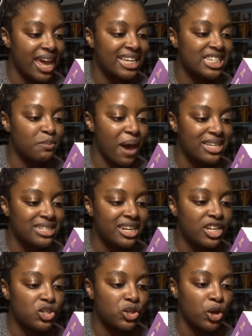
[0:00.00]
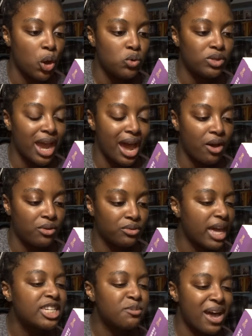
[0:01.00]
expected it to go down,
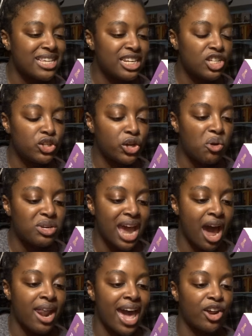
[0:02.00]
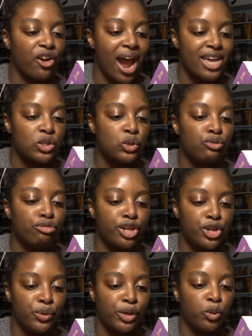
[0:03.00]
expected it to go down at her high school
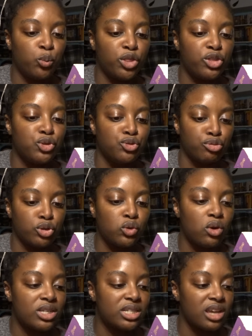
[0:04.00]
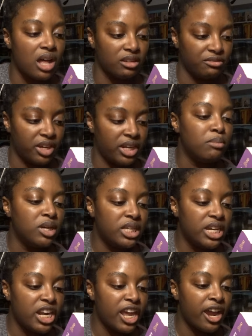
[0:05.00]
reunion with Drew Sullivan,
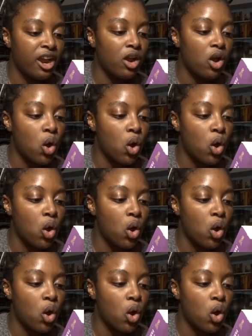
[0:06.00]
millionaire,